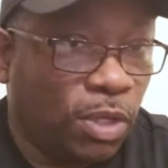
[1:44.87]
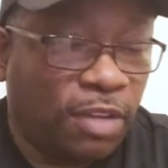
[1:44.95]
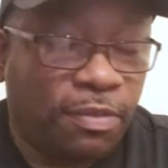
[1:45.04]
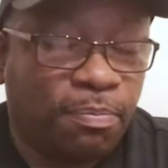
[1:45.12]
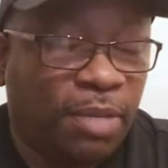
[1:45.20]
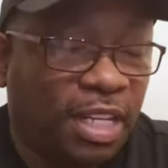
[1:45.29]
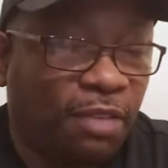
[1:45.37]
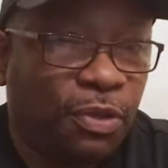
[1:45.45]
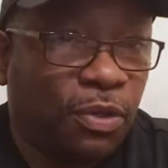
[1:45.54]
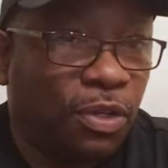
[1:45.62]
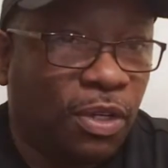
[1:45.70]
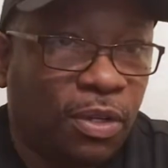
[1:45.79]
many of
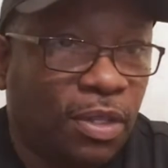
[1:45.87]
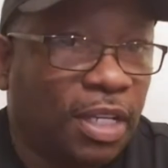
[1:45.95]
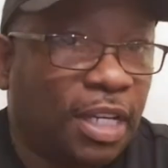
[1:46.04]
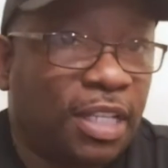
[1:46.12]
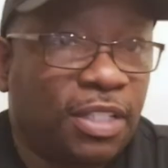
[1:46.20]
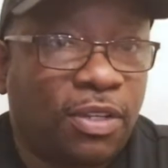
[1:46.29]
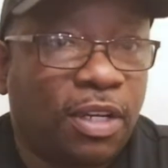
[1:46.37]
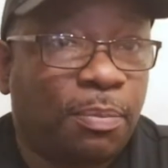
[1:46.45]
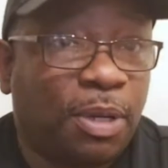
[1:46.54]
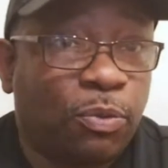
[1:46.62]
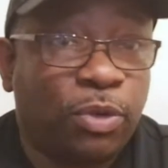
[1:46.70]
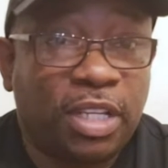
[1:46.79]
you know that I talk
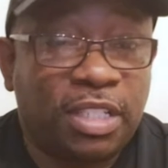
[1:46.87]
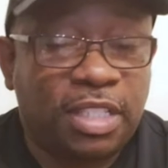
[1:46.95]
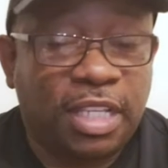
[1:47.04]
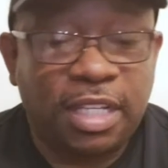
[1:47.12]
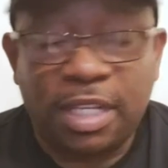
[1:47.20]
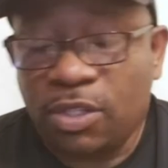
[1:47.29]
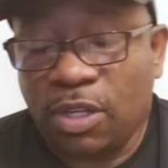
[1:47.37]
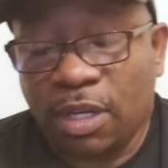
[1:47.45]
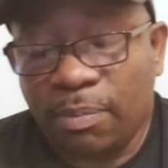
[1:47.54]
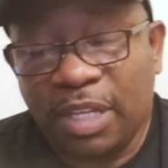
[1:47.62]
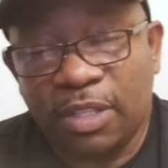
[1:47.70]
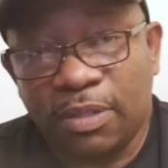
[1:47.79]
about real estate and I talk
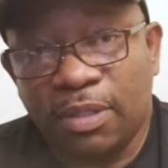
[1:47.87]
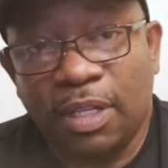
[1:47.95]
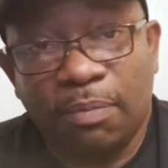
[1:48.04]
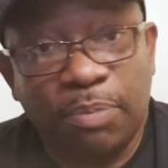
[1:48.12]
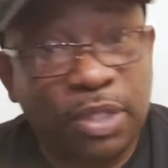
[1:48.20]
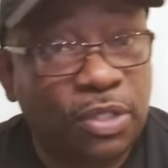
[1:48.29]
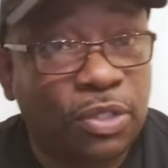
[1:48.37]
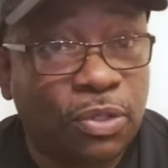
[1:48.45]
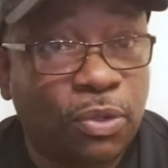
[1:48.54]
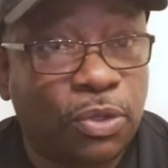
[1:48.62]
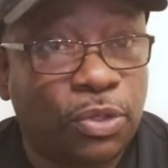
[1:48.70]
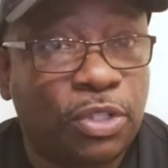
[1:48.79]
about business
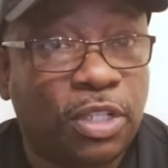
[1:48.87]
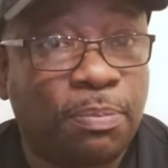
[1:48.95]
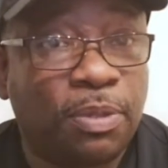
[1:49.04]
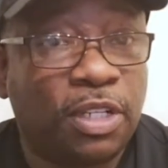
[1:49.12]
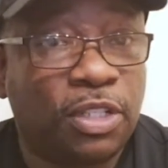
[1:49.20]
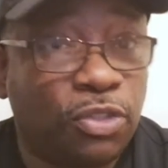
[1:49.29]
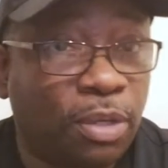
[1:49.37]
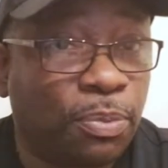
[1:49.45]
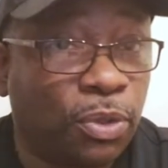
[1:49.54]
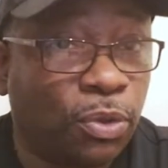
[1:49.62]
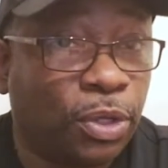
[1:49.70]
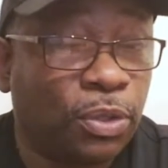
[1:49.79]
ownership and
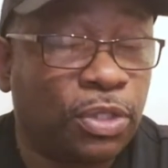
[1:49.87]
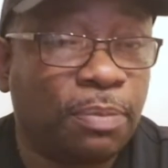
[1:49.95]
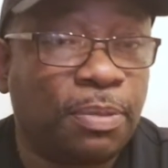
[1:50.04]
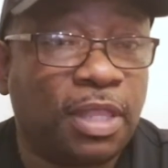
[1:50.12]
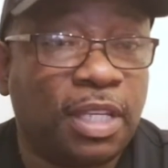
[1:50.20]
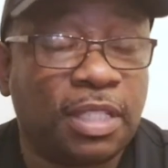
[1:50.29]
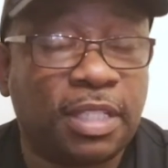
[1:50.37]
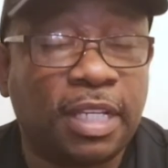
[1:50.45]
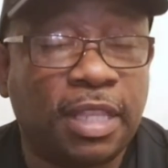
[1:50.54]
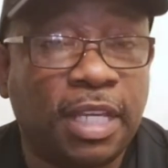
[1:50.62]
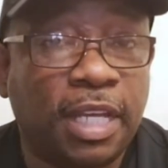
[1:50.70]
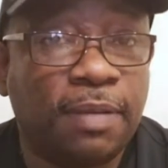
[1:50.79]
entrepreneurship and things like
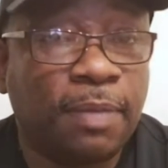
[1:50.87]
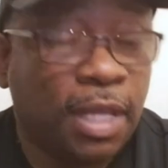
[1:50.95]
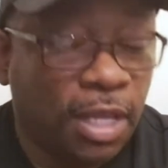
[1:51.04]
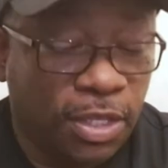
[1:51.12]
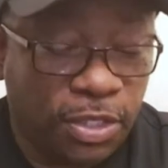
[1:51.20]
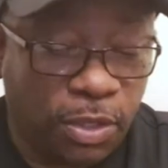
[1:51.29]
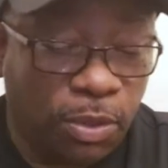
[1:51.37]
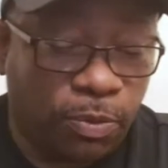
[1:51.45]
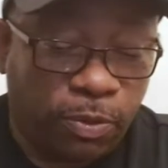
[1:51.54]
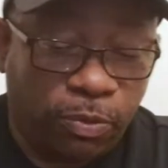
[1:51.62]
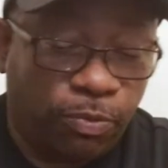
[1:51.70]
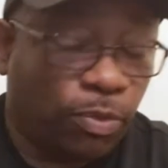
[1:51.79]
that.
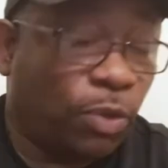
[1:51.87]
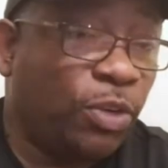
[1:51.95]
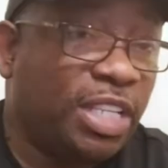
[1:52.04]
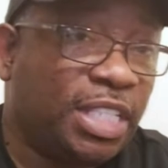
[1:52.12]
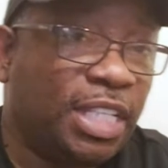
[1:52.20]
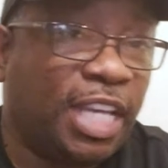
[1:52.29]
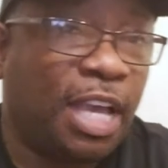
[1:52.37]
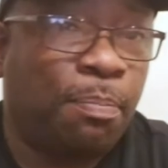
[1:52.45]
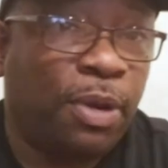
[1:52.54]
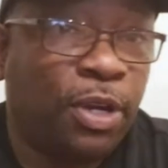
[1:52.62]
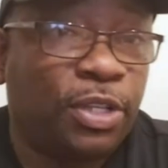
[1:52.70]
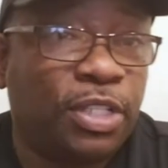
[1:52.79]
So recently I
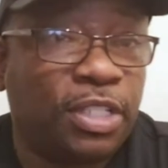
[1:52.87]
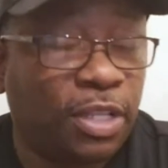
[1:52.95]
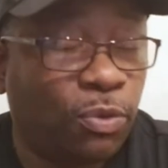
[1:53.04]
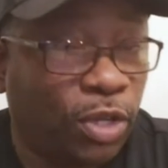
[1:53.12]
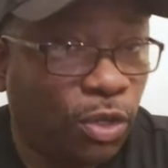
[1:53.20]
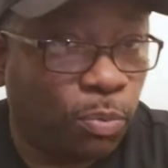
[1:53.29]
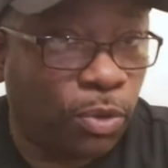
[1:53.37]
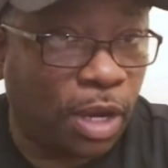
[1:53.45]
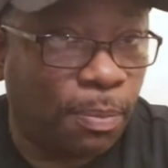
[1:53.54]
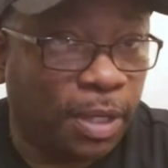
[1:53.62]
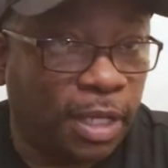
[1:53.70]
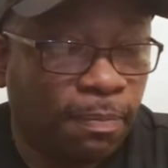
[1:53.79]
purchased a rental
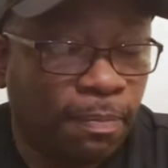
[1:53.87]
property.